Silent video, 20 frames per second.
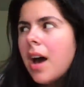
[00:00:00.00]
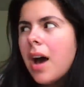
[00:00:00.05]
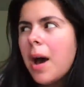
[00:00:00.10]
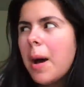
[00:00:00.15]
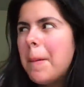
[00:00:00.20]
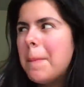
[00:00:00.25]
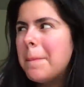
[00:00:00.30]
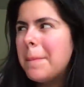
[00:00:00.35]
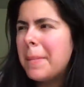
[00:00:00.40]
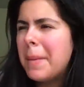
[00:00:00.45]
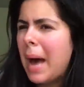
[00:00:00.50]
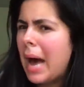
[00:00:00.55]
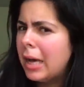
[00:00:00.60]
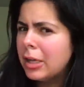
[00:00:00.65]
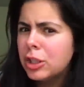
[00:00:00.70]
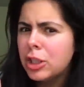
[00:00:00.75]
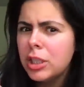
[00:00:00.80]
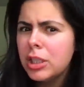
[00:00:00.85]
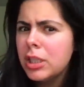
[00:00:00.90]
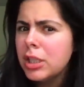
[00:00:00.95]

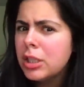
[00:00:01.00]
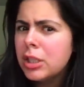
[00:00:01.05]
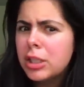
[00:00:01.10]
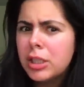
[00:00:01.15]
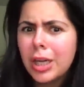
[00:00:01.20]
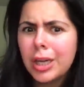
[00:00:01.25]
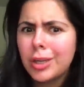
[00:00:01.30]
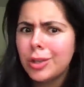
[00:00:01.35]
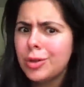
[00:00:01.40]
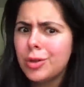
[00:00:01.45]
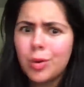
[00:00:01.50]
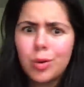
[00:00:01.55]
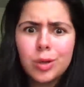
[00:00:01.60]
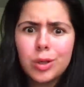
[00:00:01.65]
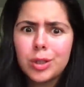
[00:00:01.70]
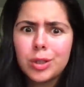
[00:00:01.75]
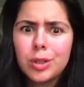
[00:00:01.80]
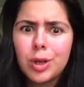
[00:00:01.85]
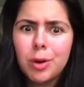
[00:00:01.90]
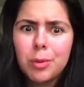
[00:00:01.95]
imagine this like door
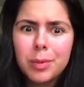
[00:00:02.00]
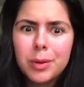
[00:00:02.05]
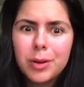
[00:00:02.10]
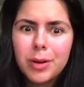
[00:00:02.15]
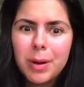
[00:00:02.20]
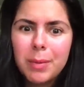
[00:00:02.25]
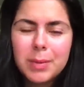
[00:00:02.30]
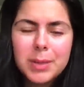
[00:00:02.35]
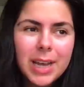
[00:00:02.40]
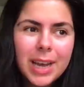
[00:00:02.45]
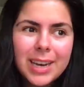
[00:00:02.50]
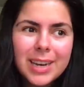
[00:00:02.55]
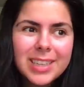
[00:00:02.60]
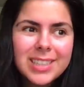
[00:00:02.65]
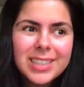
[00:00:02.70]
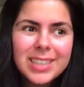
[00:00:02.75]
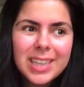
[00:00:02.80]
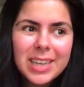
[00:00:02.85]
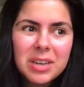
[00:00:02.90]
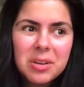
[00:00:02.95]
just opened right beside
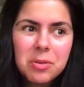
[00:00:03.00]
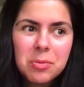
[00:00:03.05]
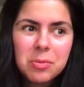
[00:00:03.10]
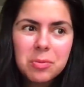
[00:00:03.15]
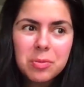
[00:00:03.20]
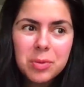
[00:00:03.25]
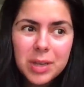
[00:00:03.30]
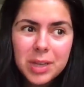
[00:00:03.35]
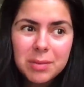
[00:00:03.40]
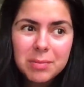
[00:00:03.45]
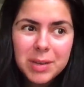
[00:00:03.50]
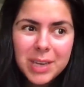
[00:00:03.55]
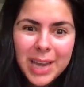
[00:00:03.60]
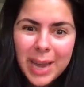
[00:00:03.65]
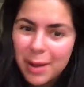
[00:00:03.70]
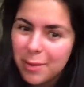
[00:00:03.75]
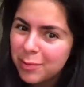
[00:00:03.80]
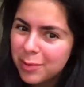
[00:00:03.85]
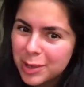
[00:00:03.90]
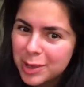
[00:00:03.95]
us and like we
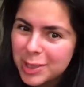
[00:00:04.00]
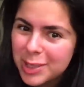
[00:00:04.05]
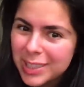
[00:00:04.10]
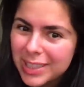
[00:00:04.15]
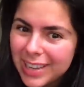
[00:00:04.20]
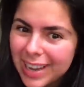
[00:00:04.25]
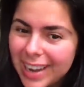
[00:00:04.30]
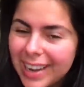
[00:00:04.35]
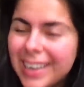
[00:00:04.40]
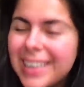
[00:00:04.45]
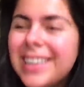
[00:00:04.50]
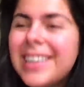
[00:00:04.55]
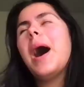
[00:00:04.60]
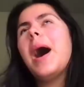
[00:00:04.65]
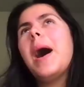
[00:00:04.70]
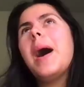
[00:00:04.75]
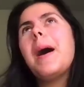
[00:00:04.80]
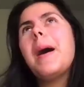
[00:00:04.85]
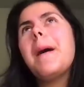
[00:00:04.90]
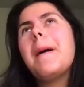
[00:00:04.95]
became first in line.
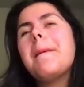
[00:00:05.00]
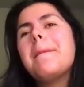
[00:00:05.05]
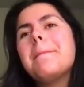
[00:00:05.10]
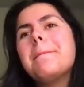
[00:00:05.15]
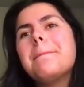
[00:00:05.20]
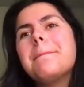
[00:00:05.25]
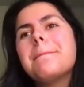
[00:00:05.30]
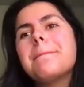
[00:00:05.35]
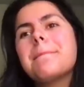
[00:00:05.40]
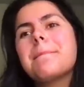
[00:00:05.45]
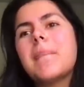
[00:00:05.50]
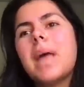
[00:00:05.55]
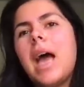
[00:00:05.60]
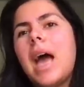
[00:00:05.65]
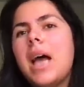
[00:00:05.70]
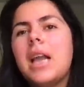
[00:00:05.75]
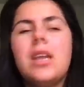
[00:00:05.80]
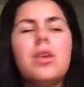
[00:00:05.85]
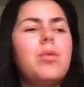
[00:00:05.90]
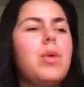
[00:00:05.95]

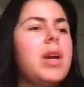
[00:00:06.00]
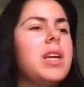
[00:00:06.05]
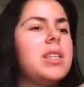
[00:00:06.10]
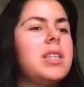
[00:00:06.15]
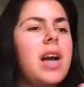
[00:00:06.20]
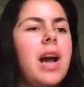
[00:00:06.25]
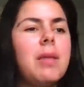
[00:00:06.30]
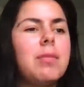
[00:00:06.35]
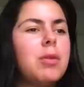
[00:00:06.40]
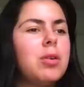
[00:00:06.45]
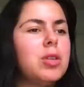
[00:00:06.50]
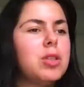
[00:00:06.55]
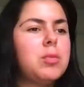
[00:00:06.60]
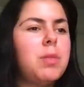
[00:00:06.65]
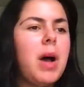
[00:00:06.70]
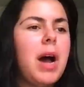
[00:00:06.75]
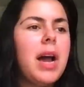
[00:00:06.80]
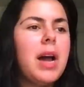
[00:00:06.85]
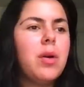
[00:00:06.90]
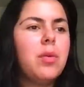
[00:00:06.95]
Anyway, time goes
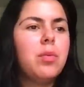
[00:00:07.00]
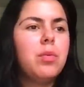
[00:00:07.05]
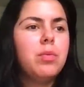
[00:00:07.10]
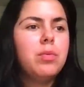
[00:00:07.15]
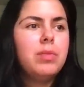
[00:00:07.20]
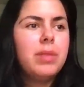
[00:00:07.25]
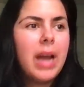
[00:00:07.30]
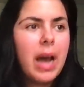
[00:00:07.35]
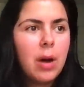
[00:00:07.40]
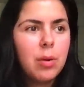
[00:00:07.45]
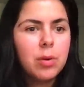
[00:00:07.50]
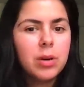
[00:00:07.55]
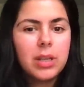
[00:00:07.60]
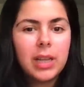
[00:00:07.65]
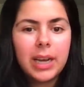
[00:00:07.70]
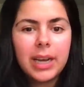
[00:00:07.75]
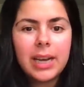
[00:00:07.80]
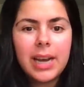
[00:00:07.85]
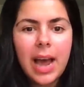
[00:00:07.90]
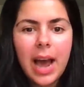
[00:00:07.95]
by, now we're
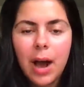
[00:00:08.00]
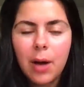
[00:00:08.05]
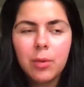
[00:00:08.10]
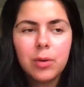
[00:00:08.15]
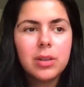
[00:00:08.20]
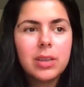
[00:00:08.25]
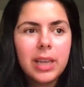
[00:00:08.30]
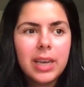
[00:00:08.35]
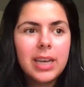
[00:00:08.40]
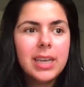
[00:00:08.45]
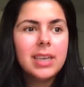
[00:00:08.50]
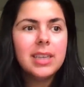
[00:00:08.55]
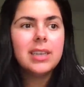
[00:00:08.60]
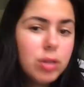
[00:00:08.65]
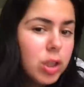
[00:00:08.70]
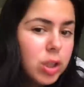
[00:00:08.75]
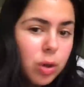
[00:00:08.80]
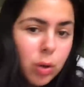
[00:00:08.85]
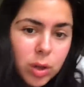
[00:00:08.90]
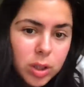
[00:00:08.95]
like an hour late.
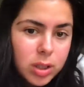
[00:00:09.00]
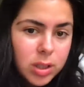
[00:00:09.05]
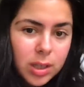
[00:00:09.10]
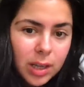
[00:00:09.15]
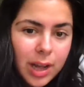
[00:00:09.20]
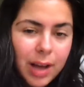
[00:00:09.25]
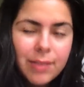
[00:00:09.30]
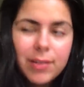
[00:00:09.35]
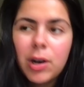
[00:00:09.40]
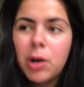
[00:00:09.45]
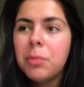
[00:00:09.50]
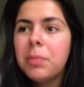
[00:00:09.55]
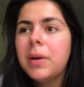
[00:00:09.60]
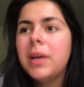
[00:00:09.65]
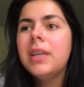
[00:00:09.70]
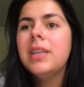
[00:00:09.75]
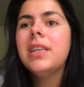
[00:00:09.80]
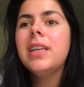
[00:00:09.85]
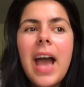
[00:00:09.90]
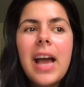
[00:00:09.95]
The doors still haven't
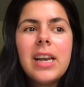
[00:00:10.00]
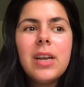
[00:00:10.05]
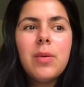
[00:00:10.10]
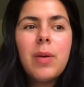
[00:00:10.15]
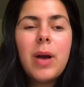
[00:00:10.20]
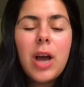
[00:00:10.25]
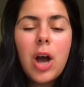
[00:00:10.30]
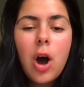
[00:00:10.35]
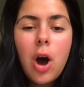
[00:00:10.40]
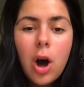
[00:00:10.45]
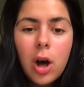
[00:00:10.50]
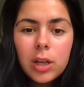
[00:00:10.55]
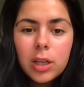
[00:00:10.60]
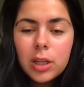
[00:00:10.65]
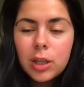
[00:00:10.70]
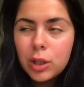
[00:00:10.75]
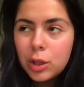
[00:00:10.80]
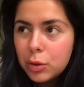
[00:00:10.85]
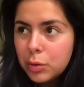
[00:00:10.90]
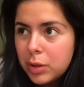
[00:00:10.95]
opened. Anyway,
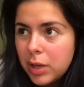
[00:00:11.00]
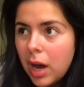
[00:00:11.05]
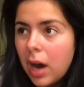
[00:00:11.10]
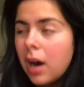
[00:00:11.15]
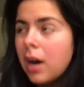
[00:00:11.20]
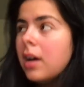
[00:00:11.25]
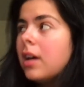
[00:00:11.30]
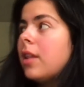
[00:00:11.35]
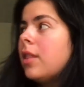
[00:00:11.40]
hallelujah.